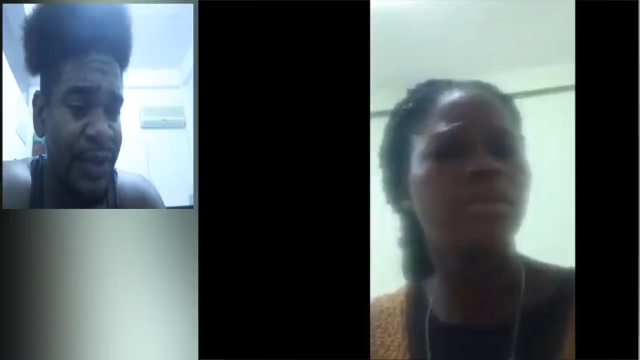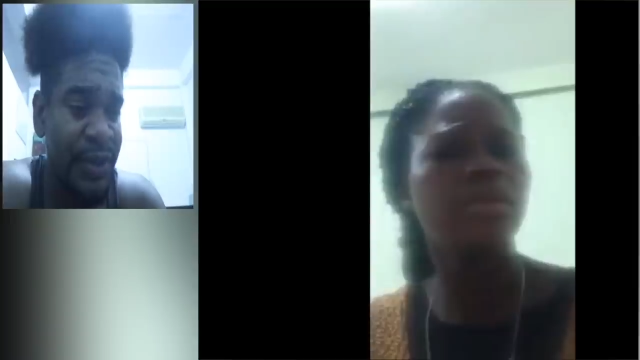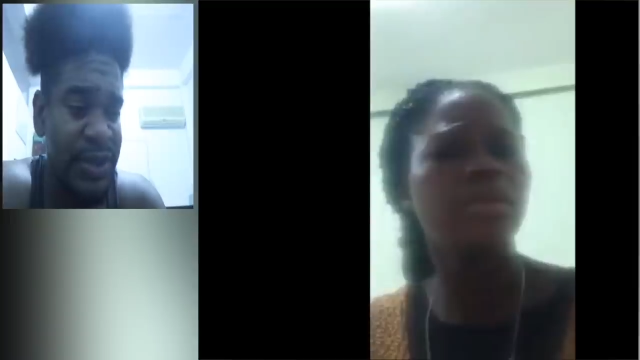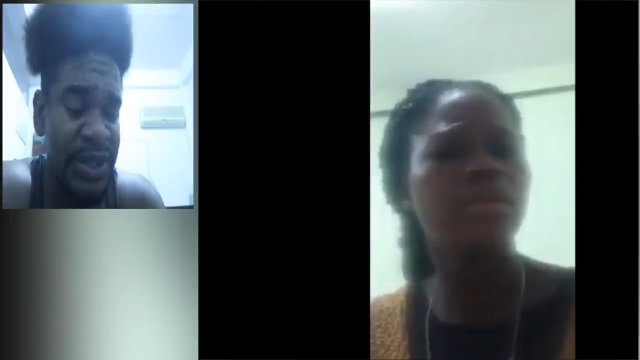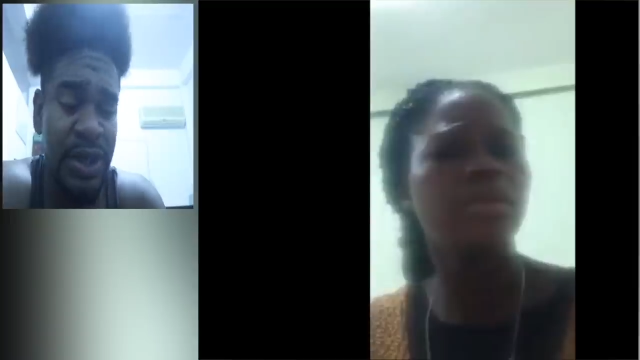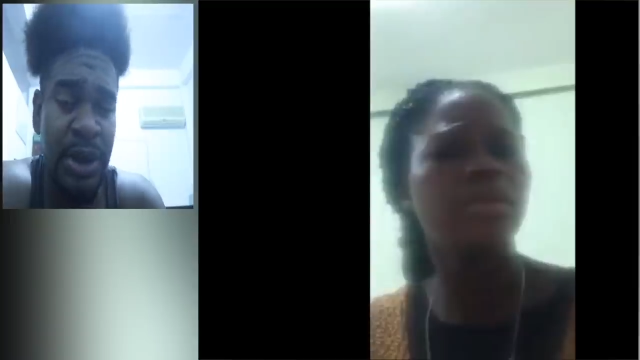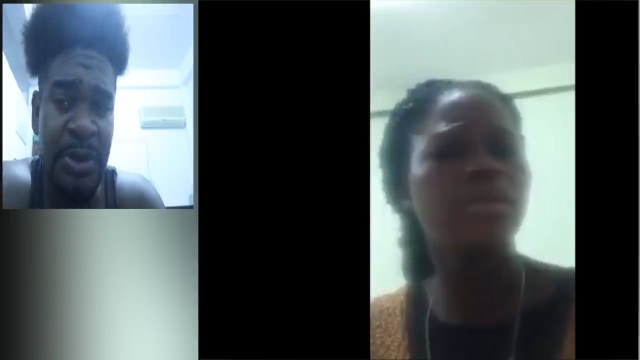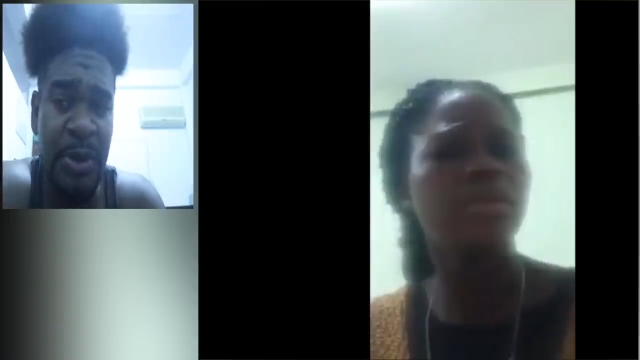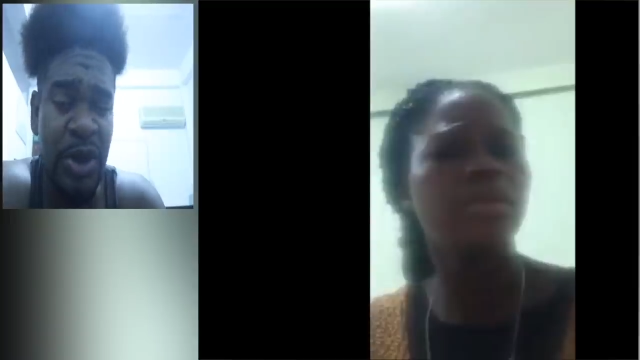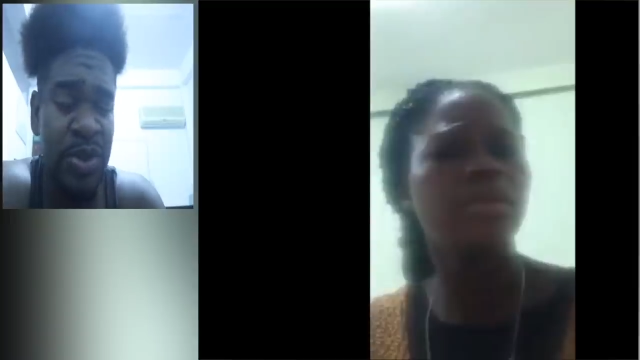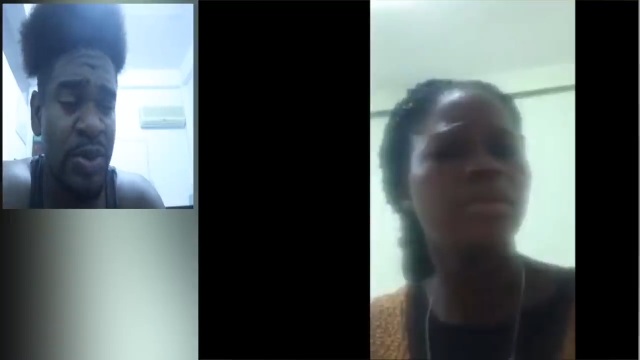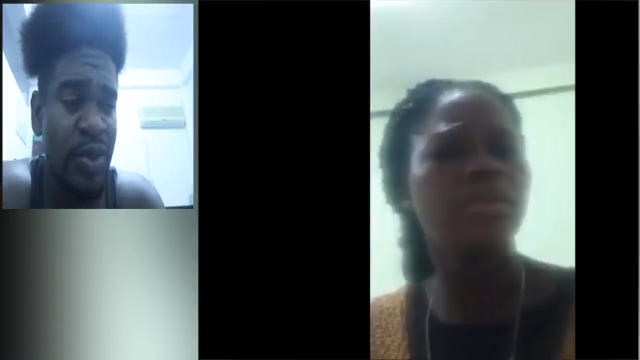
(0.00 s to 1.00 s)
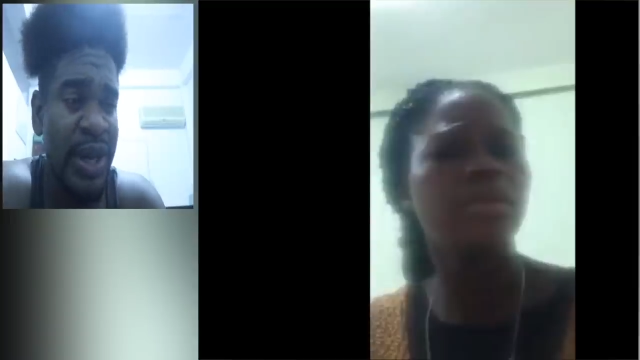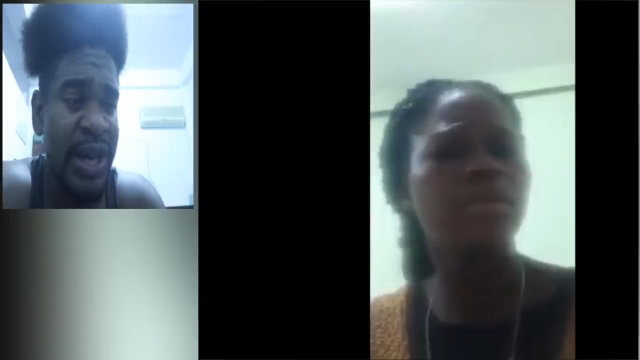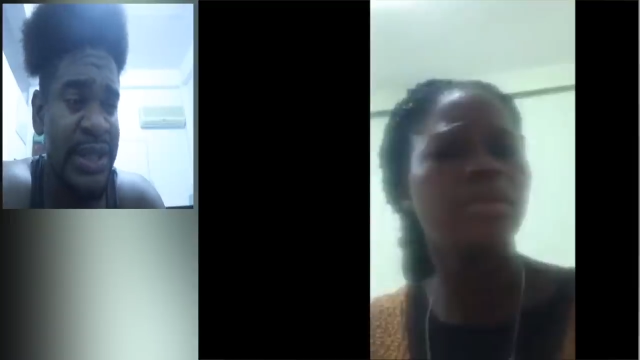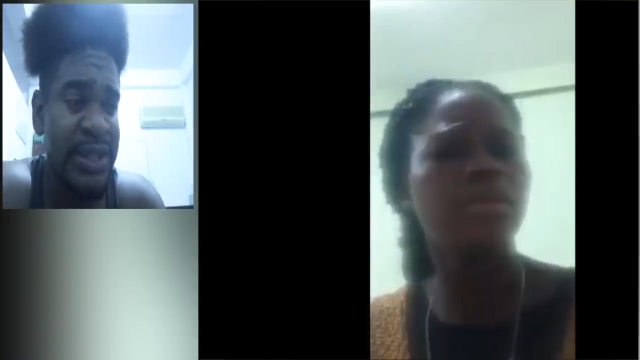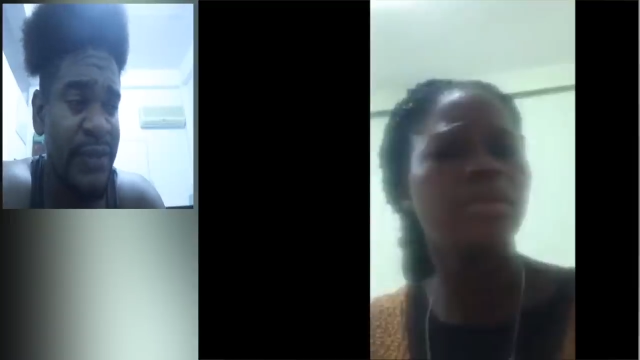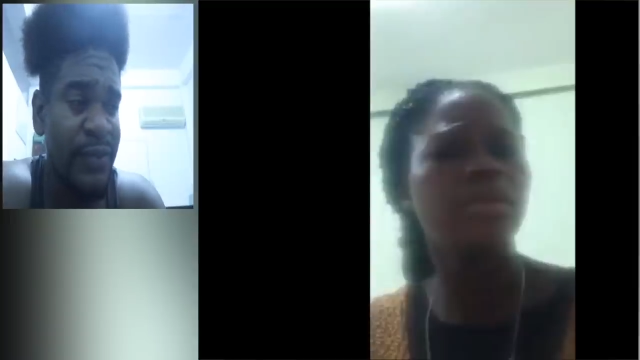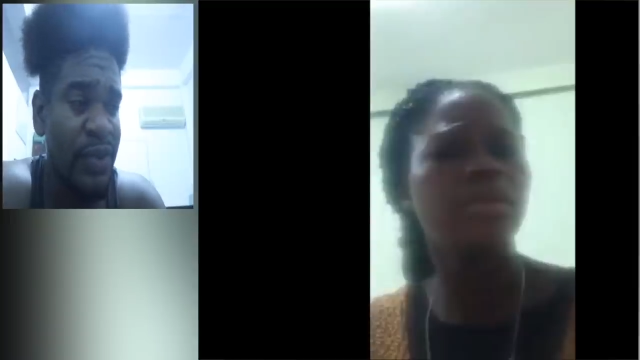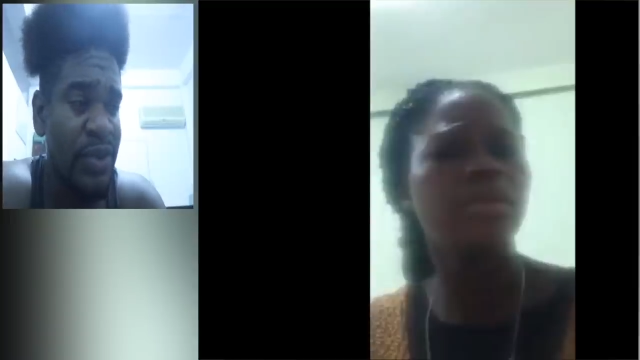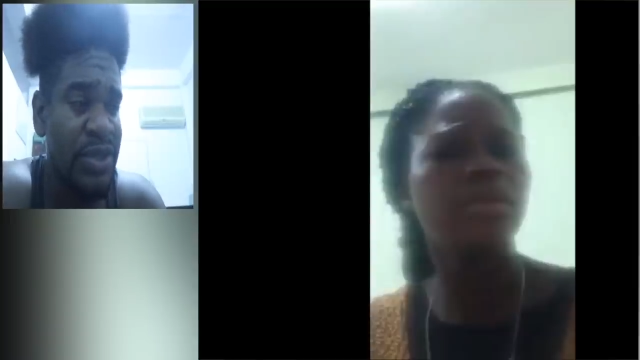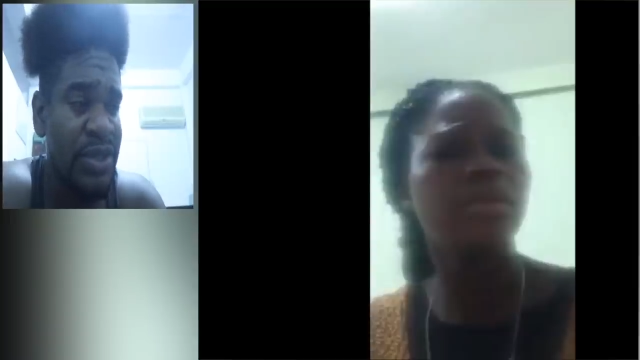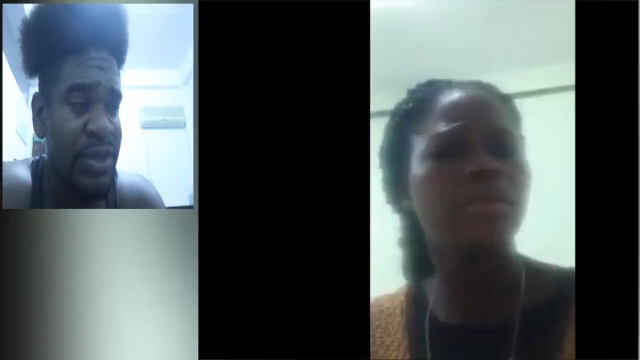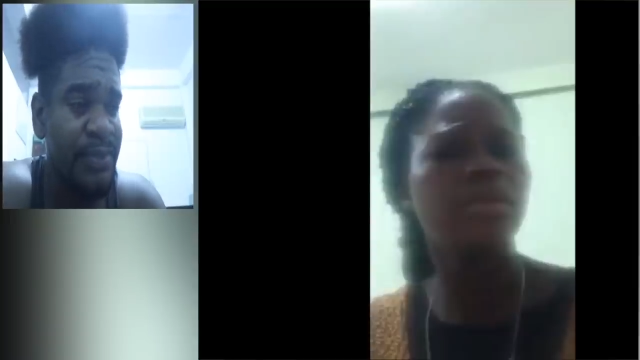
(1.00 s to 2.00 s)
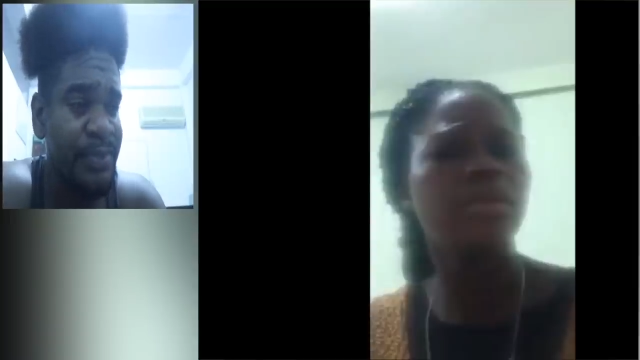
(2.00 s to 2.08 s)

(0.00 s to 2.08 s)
thoughts in the comment box below, guys. And of course,